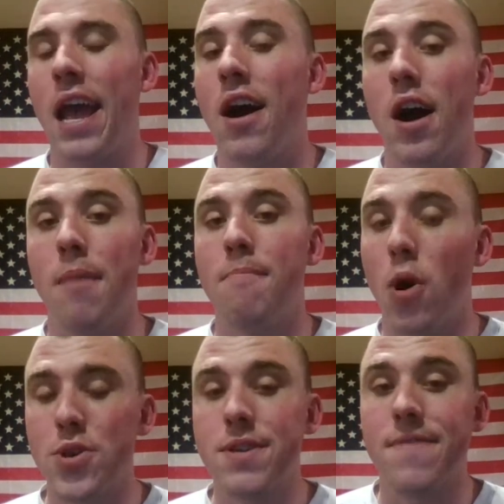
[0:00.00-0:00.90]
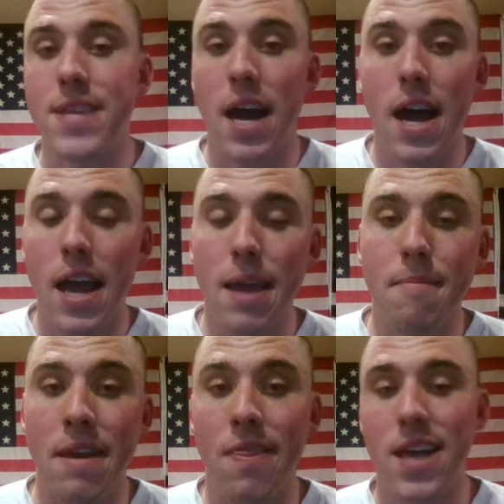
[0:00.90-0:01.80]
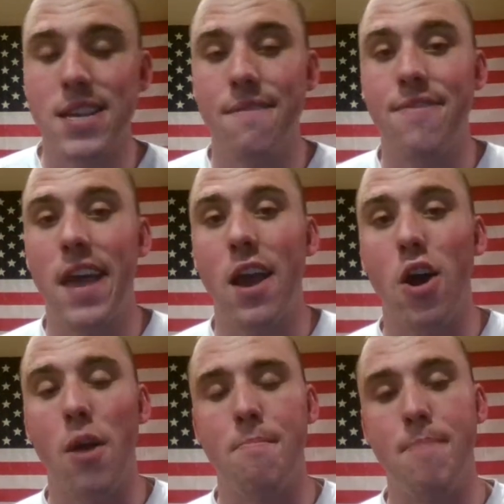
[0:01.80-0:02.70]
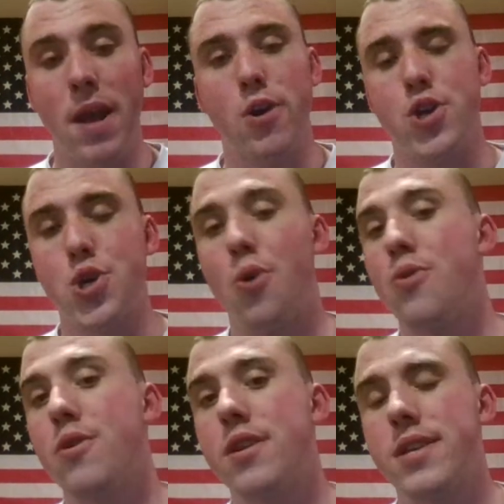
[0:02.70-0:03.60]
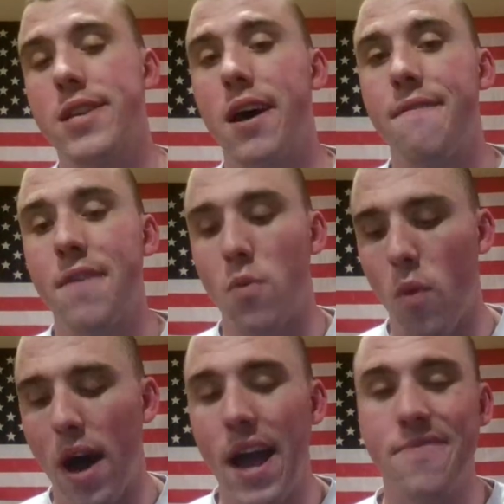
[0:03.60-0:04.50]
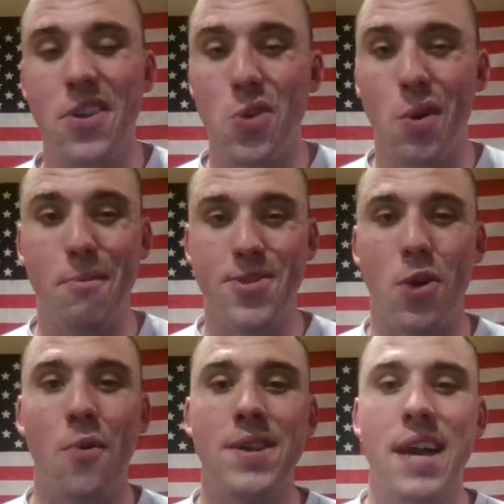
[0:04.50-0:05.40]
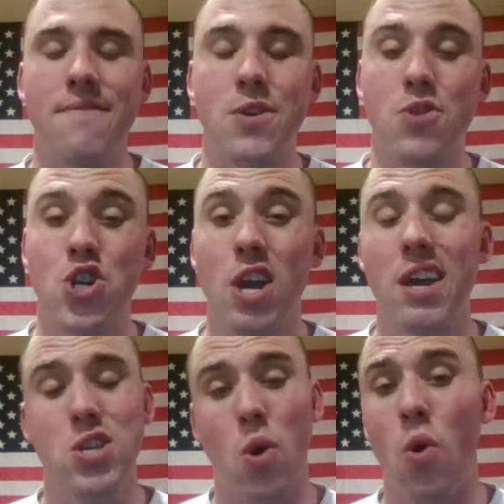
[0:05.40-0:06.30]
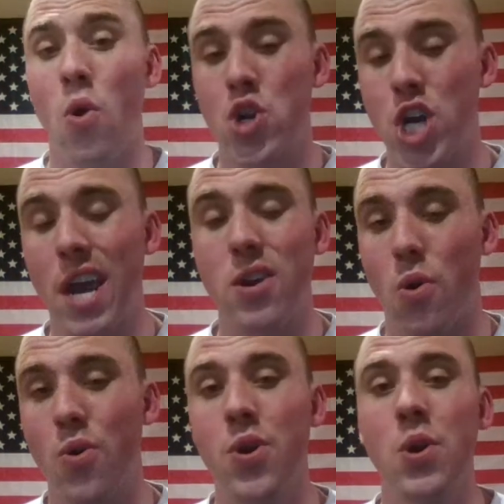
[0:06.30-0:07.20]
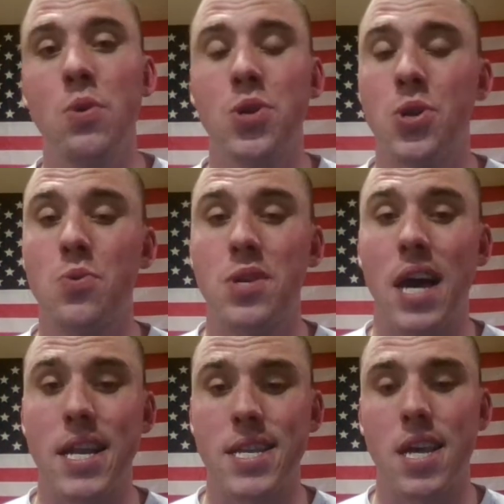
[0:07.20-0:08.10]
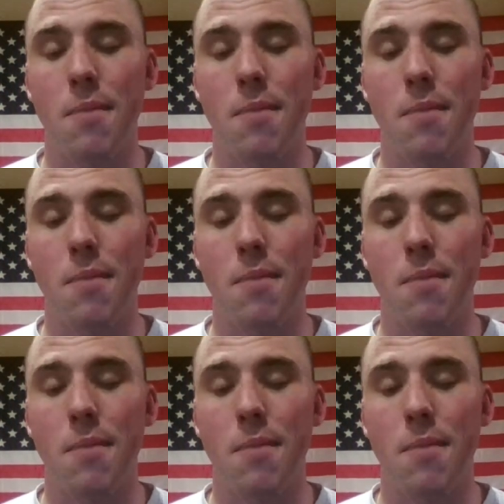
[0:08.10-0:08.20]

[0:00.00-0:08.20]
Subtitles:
Most of the time, unless if they are bigger shouldered and stuff and wide, then you almost always have to use chained or you use two sets.